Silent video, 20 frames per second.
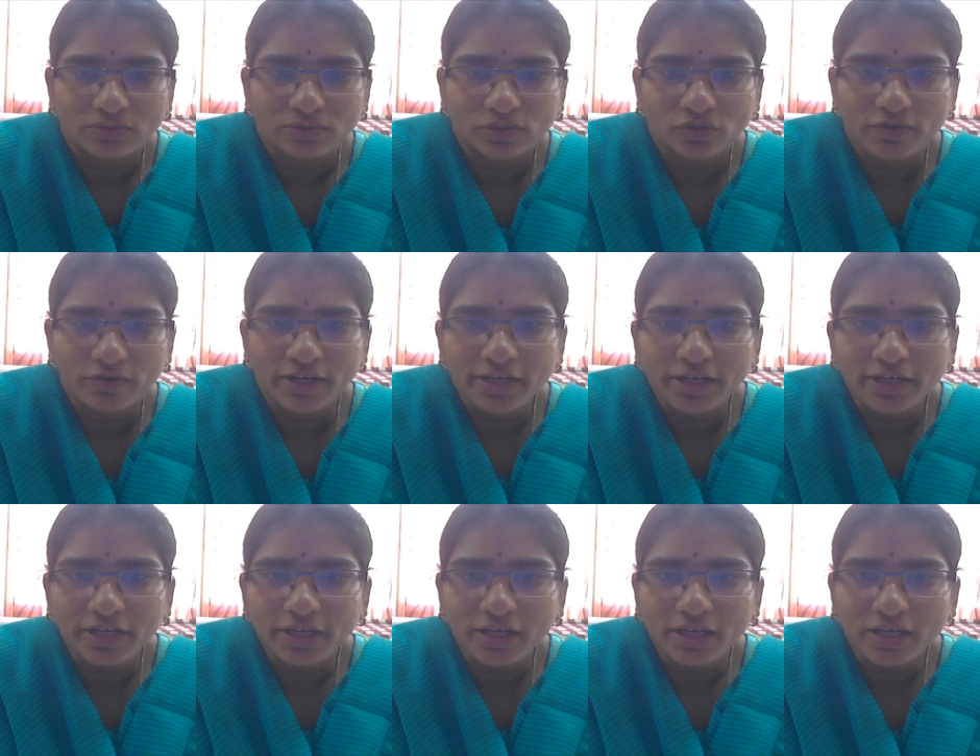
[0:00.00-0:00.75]

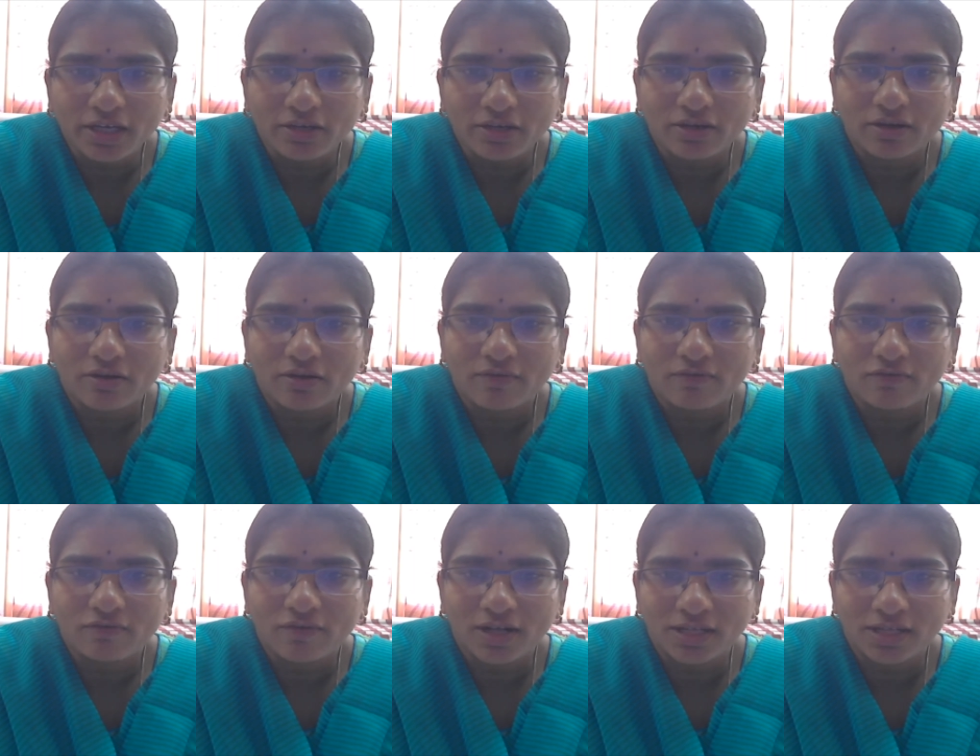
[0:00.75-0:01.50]
20
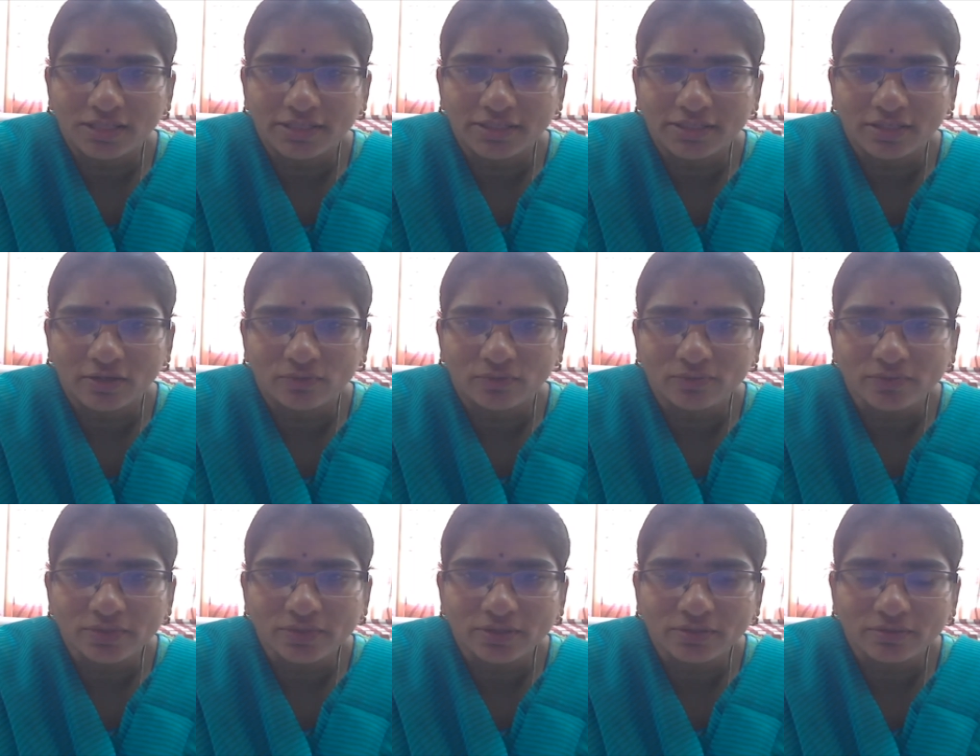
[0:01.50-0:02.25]
vowel
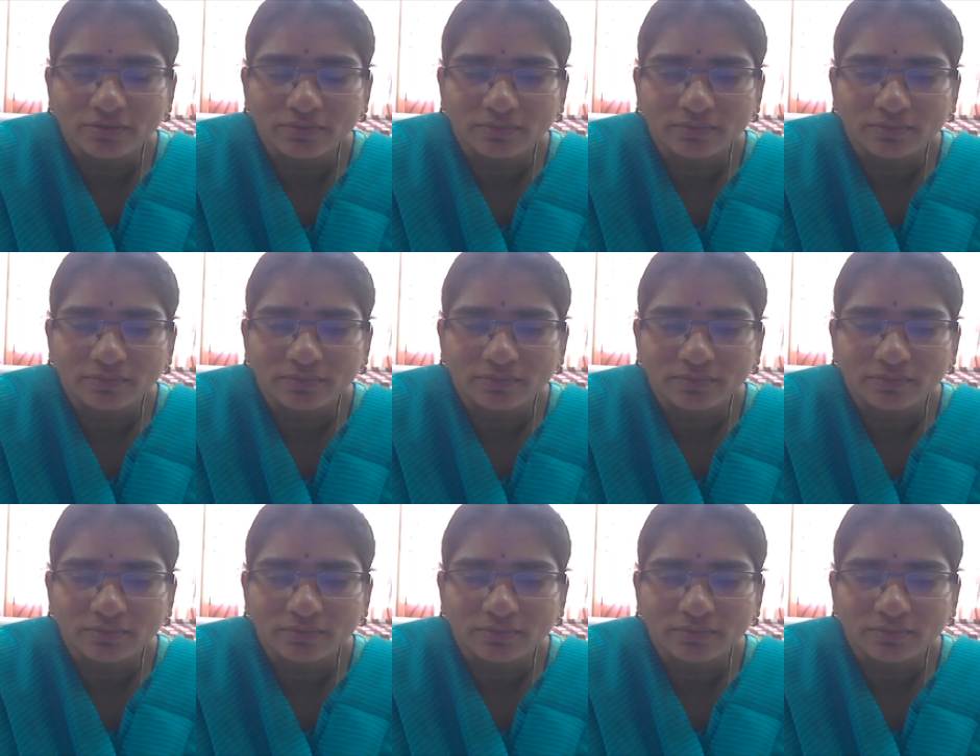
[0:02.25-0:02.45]
sounds